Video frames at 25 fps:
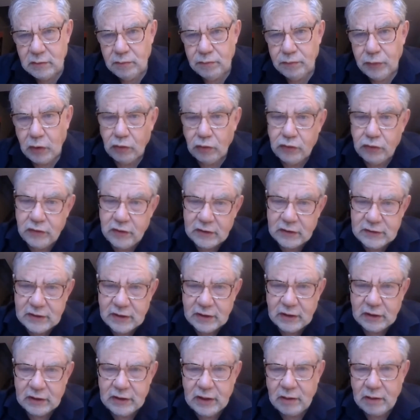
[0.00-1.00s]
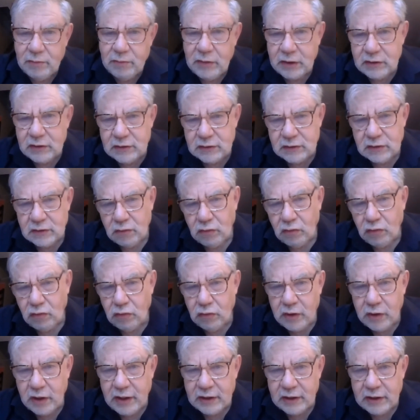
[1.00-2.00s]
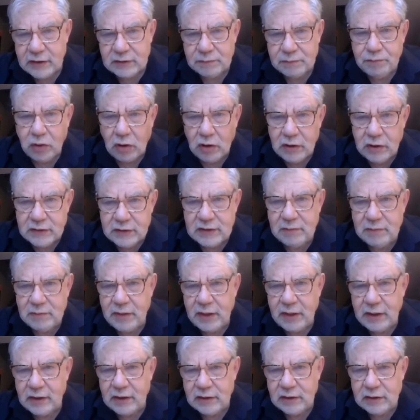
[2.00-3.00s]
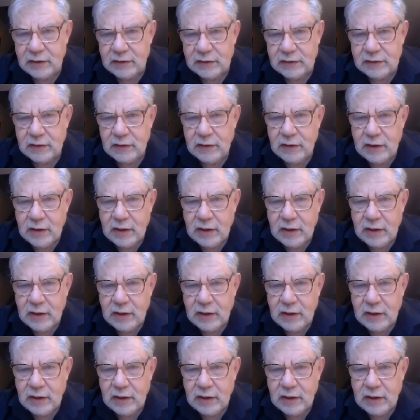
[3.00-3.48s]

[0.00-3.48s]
both as academics or as policymakers,